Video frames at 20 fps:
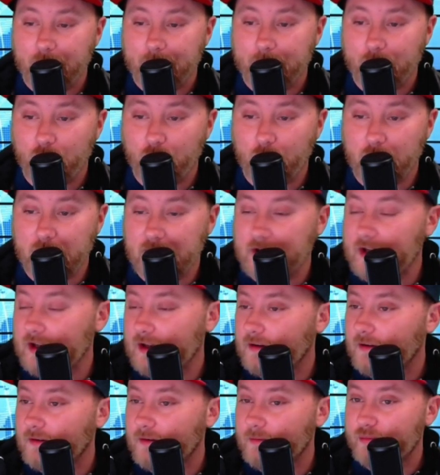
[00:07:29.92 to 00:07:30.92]
We
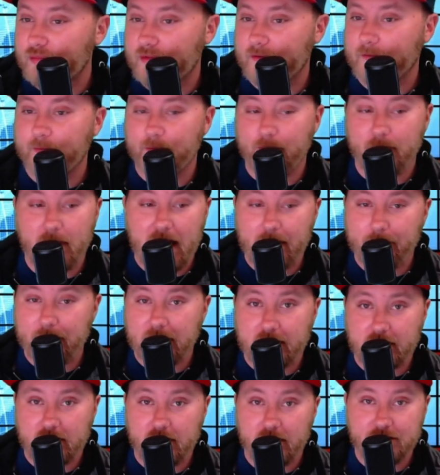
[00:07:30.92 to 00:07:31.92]
might be
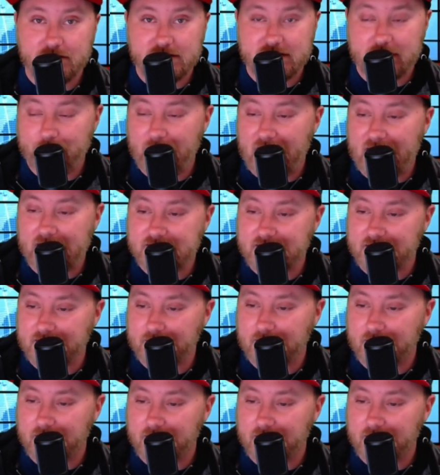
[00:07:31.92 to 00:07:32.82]
close to passing